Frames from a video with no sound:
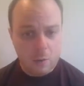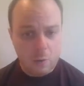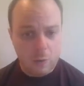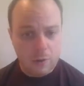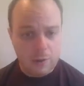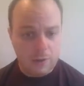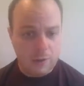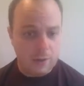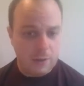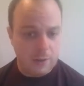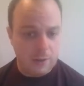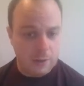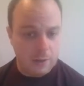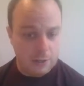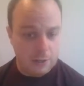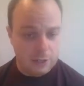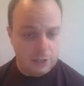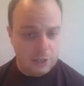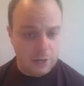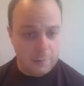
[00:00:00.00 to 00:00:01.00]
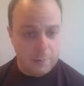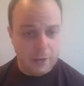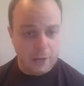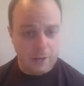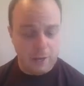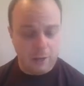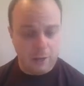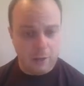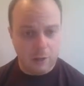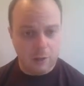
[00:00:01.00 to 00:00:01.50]
with the
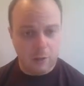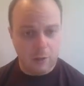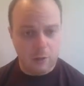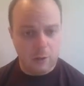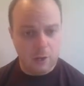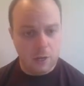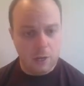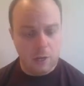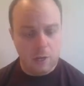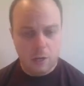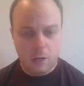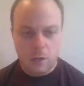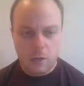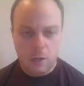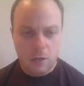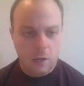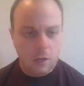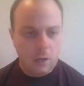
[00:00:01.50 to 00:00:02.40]
shipping included.